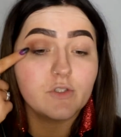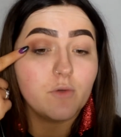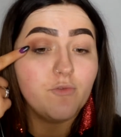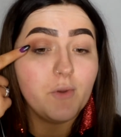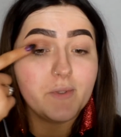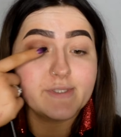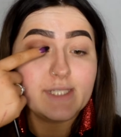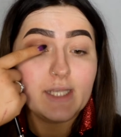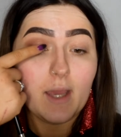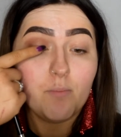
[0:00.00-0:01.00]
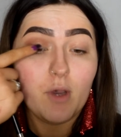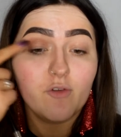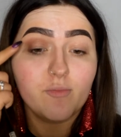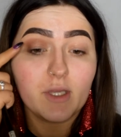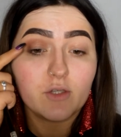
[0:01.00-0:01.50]
So I'm focusing
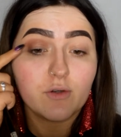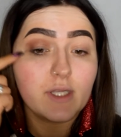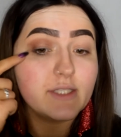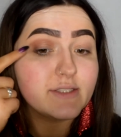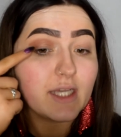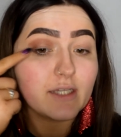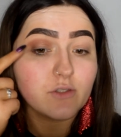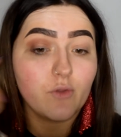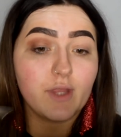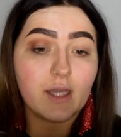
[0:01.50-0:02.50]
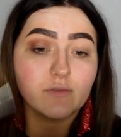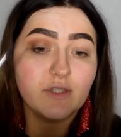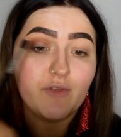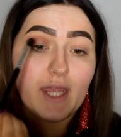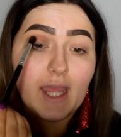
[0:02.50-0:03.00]
above my crease and on the outer
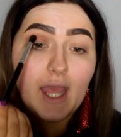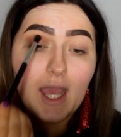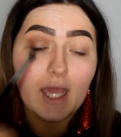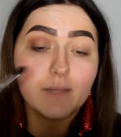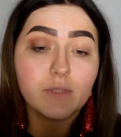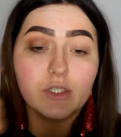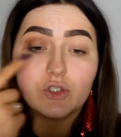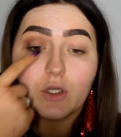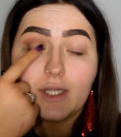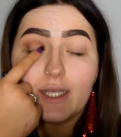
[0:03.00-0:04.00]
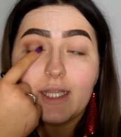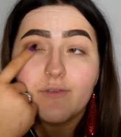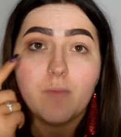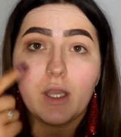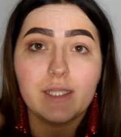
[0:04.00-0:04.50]
V, and I'm going to try and
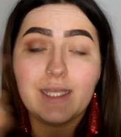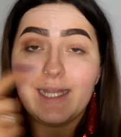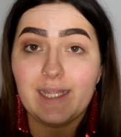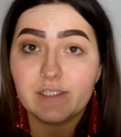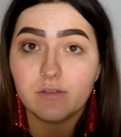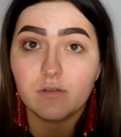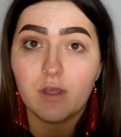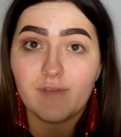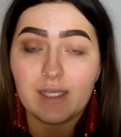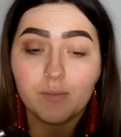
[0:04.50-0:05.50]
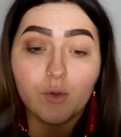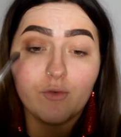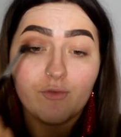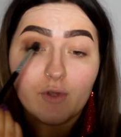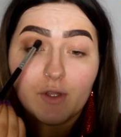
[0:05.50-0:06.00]
leave my lid available
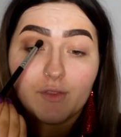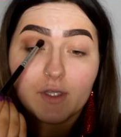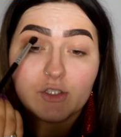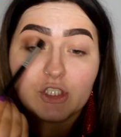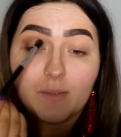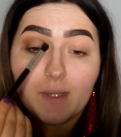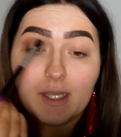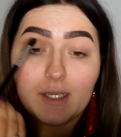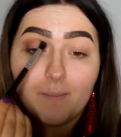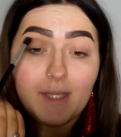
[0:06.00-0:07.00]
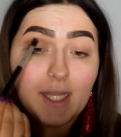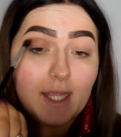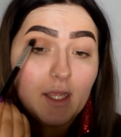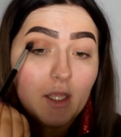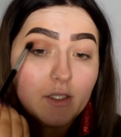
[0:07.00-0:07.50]
for the shimmer in a minute.
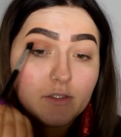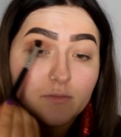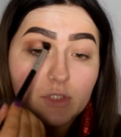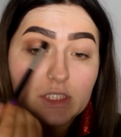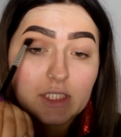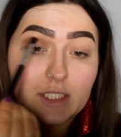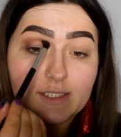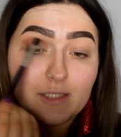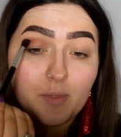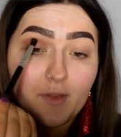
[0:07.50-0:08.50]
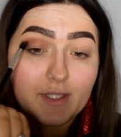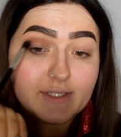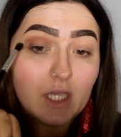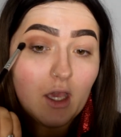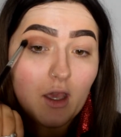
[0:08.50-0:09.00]
So I'm just going to deepen this
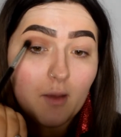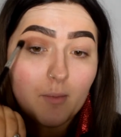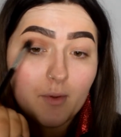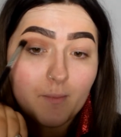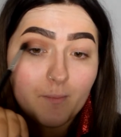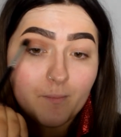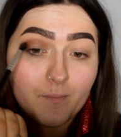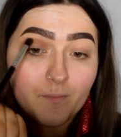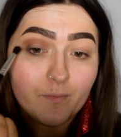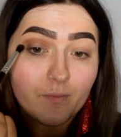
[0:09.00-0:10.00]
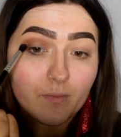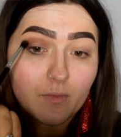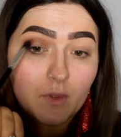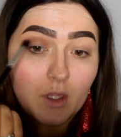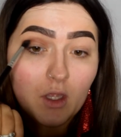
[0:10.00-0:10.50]
up.
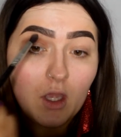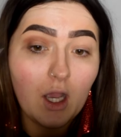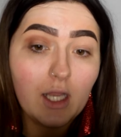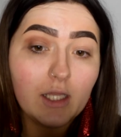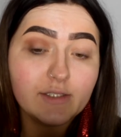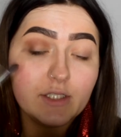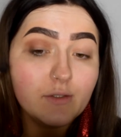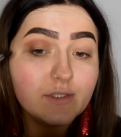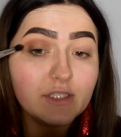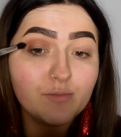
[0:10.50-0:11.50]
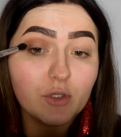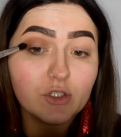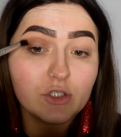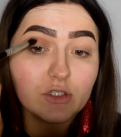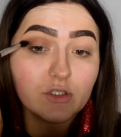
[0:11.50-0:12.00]
I like to use this brush
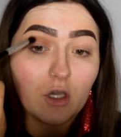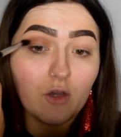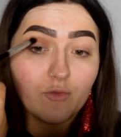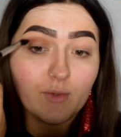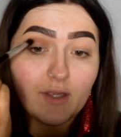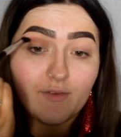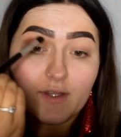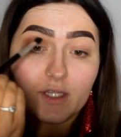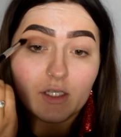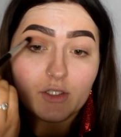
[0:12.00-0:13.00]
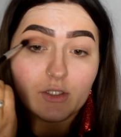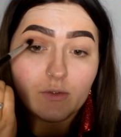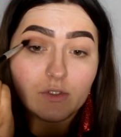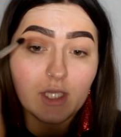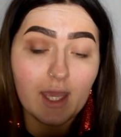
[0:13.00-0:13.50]
to start off with, and then I
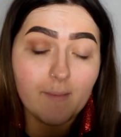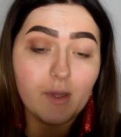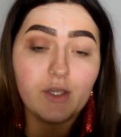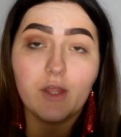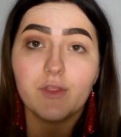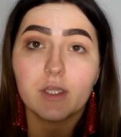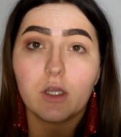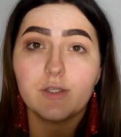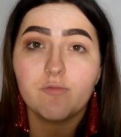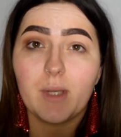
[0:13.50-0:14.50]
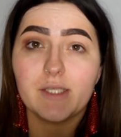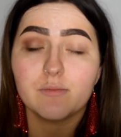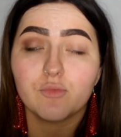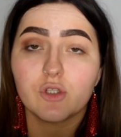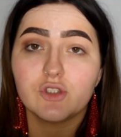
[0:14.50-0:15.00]
use another kind of blending
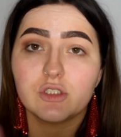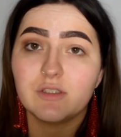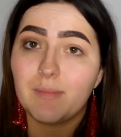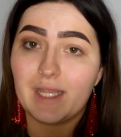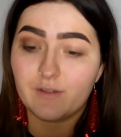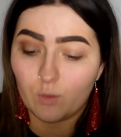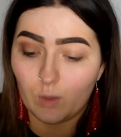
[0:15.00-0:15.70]
brush just to blend it